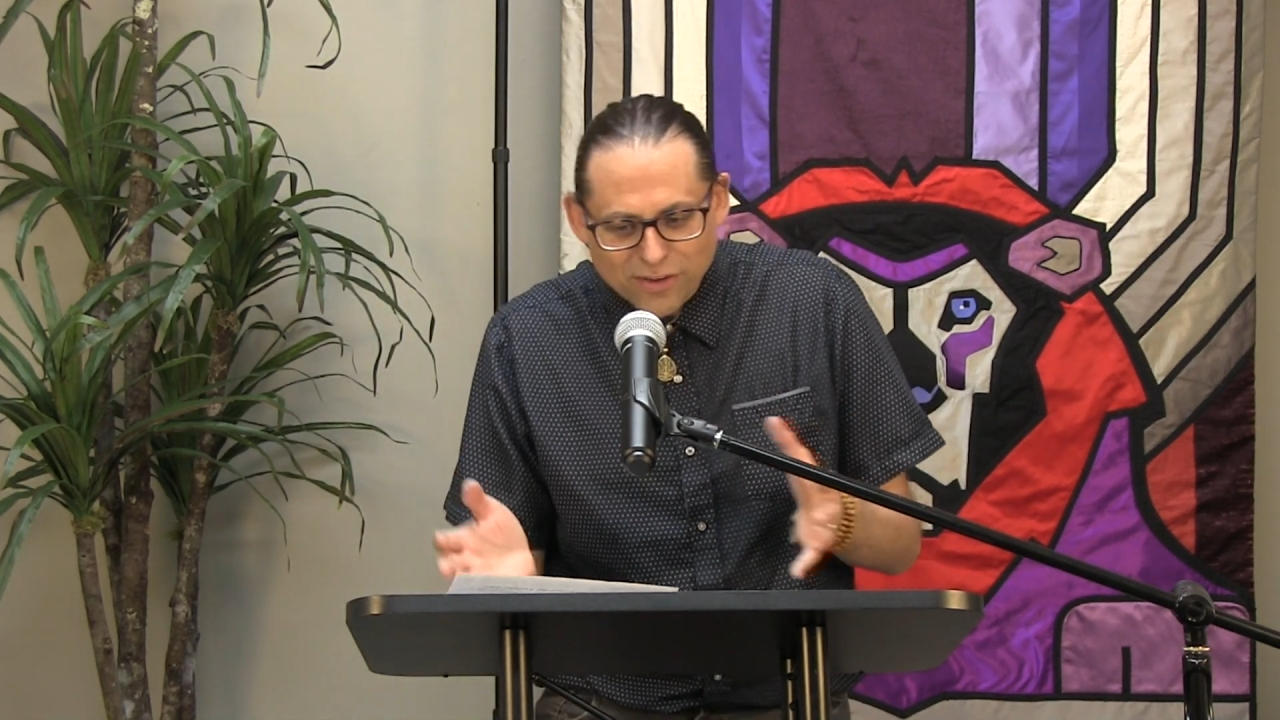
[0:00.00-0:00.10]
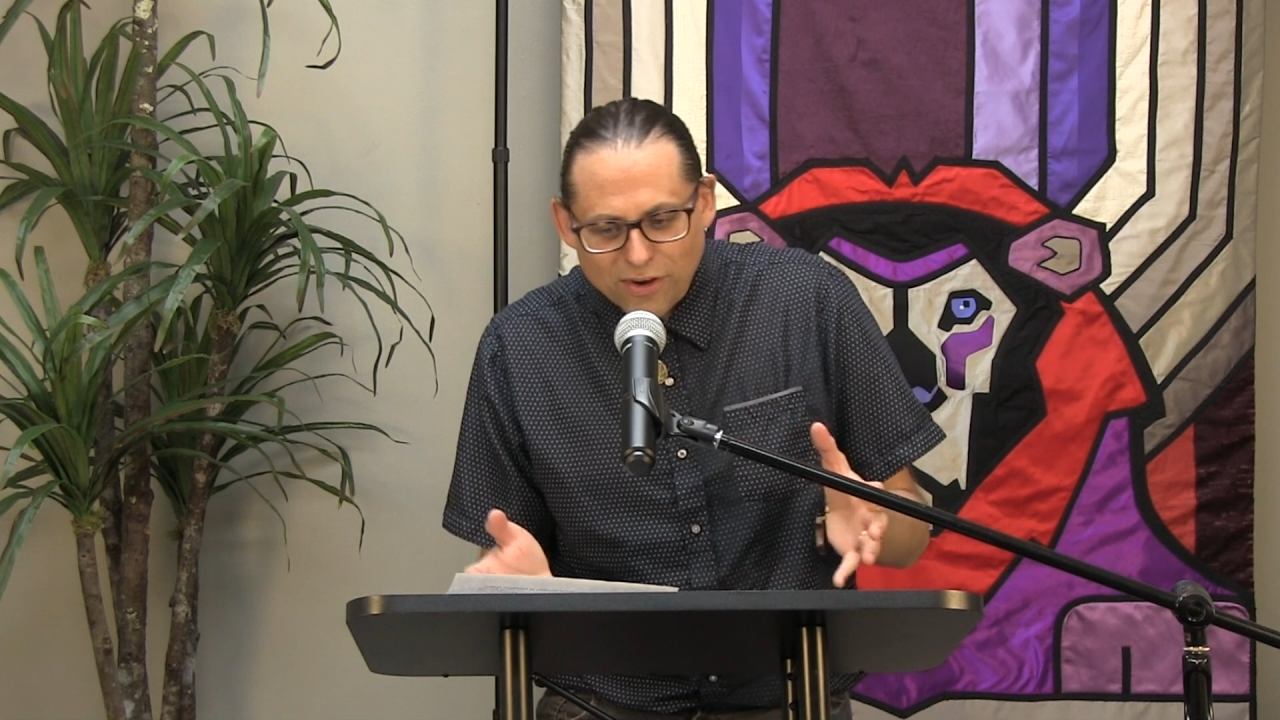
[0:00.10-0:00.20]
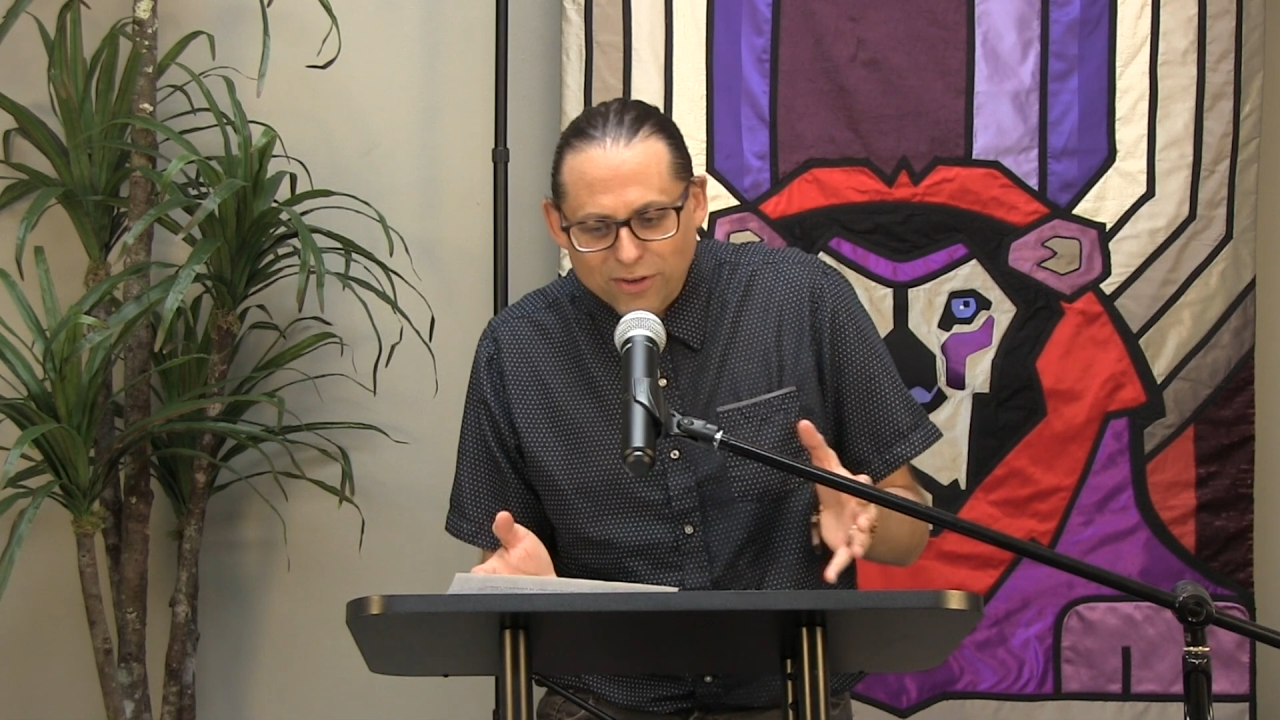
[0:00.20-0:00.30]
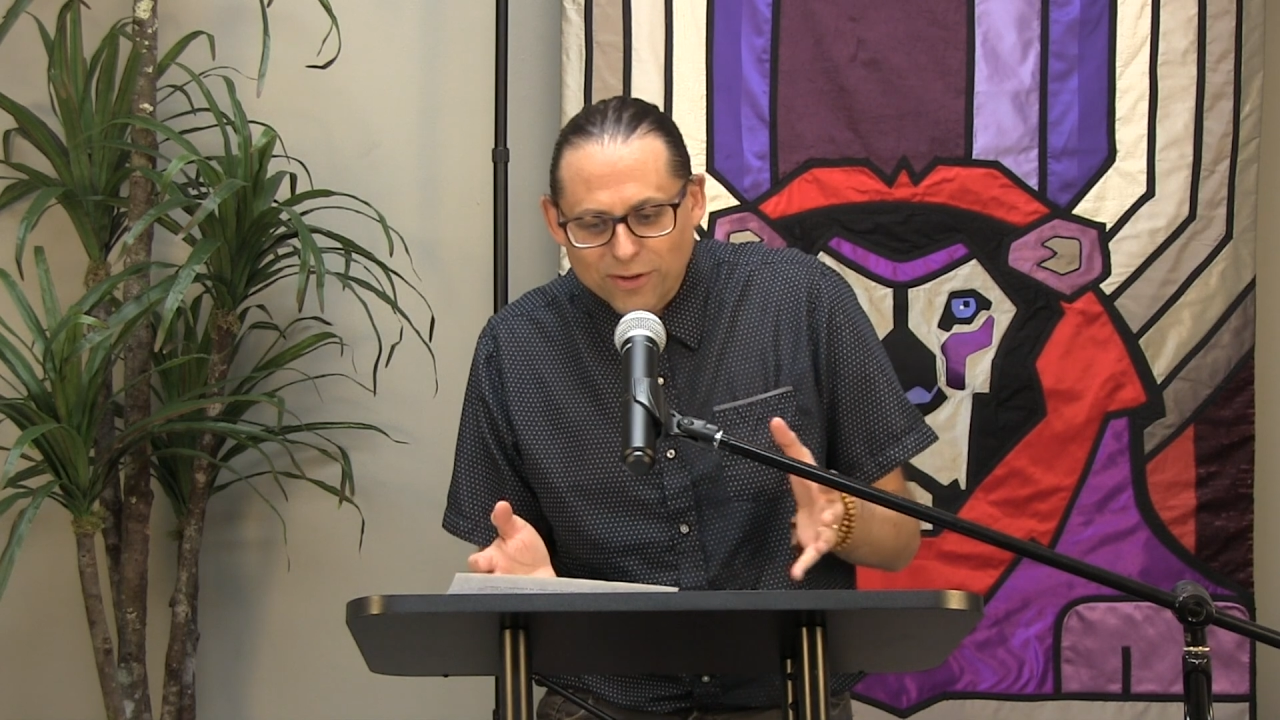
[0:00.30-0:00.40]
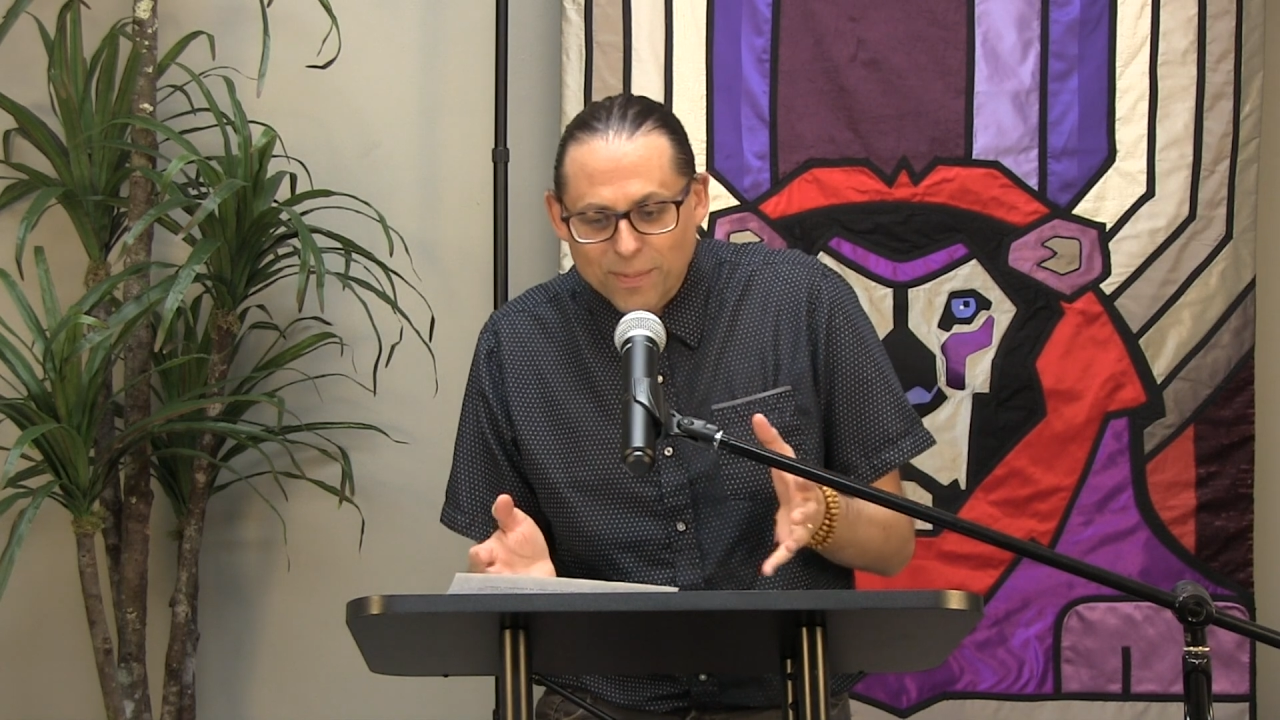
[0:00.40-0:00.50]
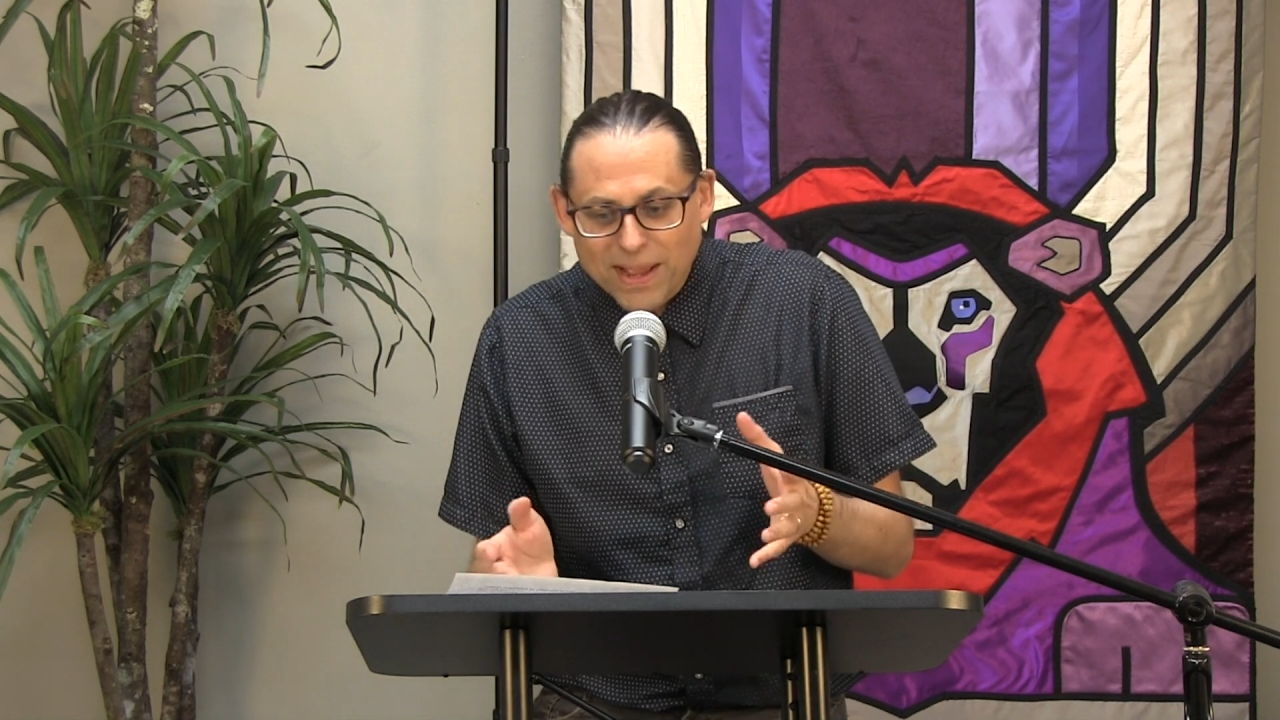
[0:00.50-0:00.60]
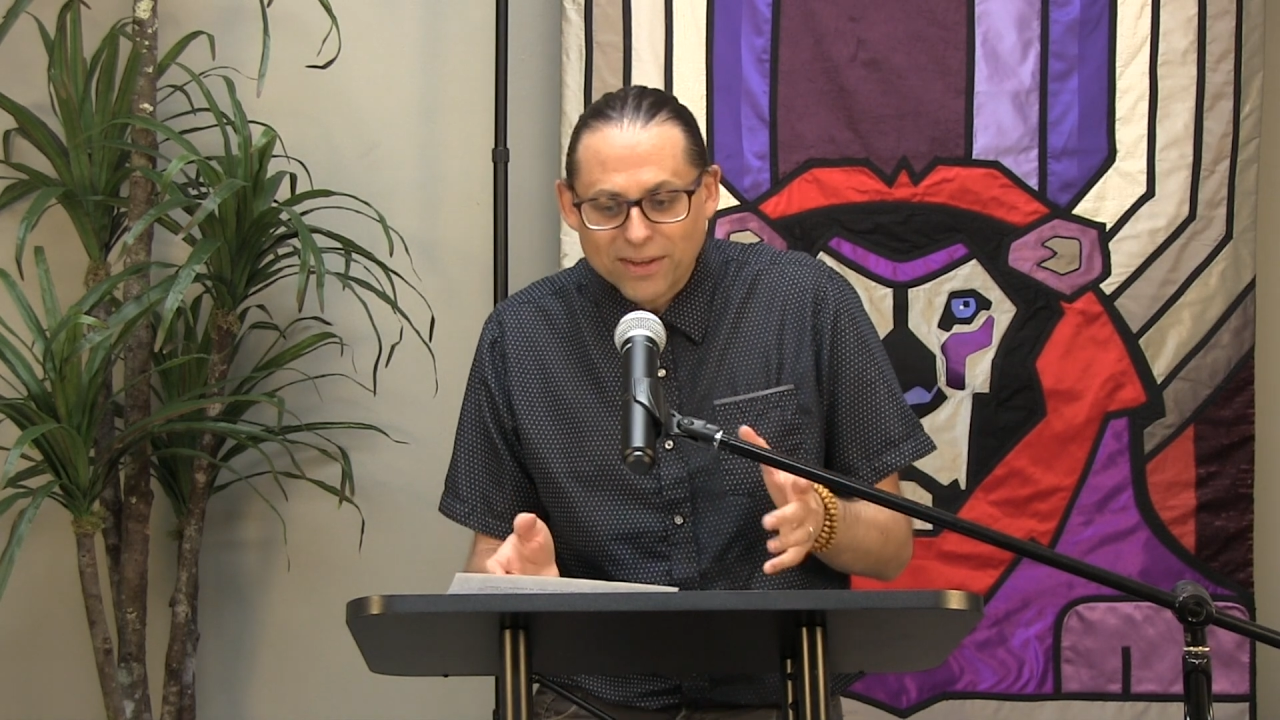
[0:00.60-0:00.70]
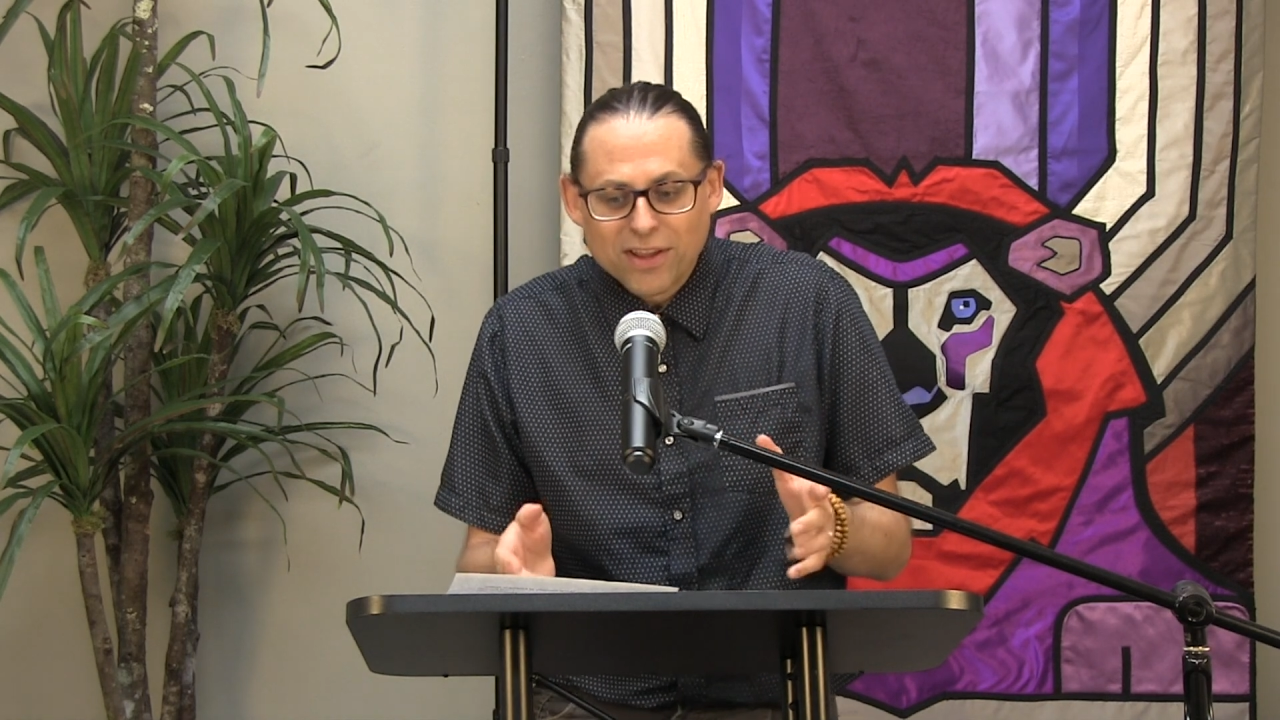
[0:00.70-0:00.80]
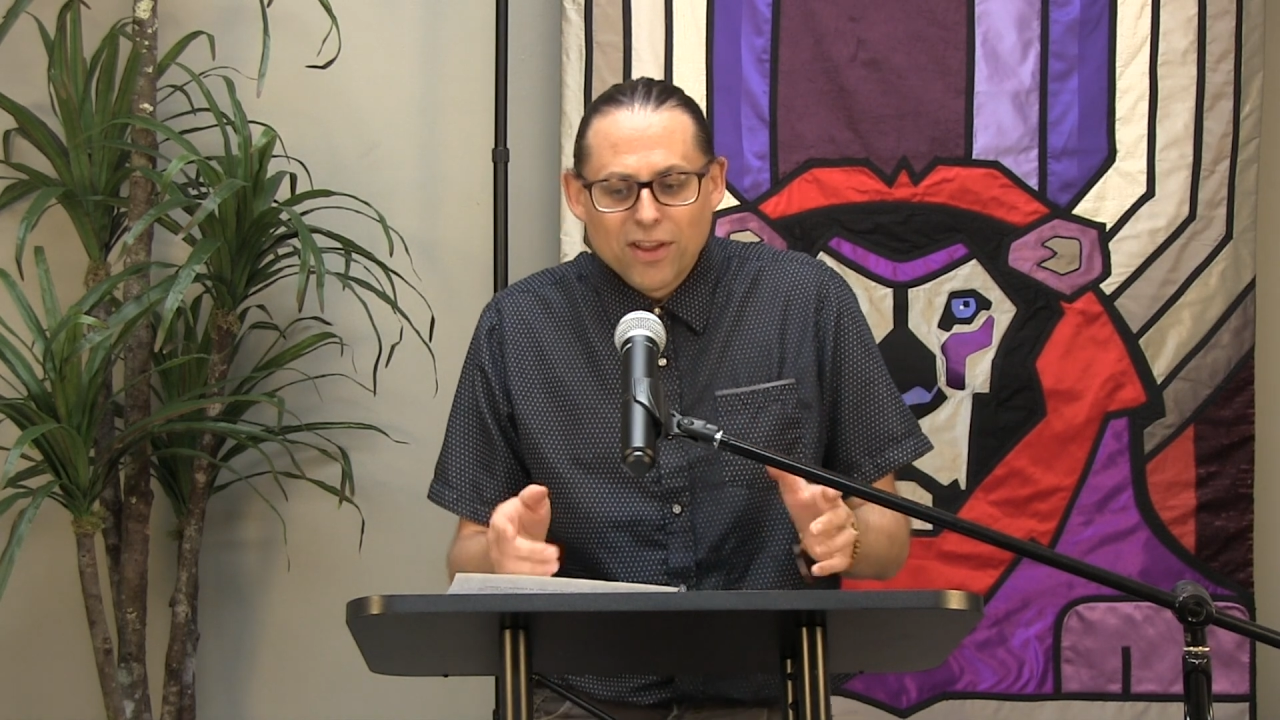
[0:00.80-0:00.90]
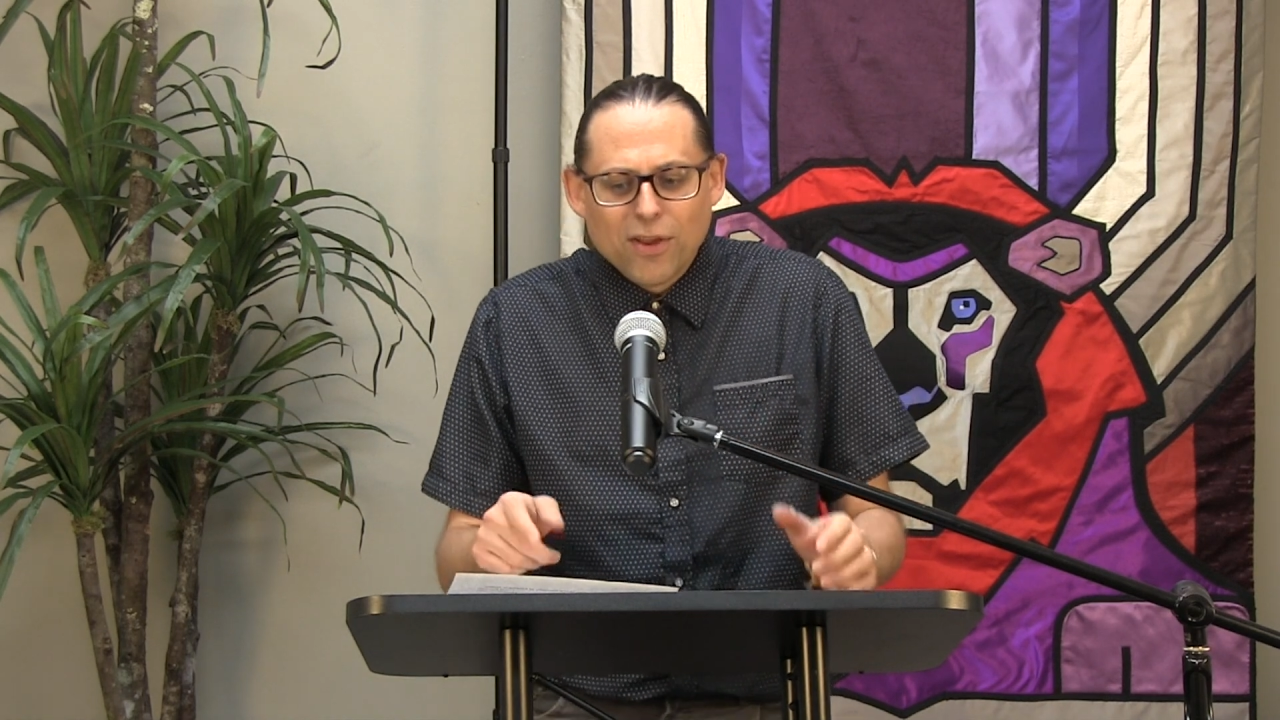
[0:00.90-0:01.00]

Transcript: argued about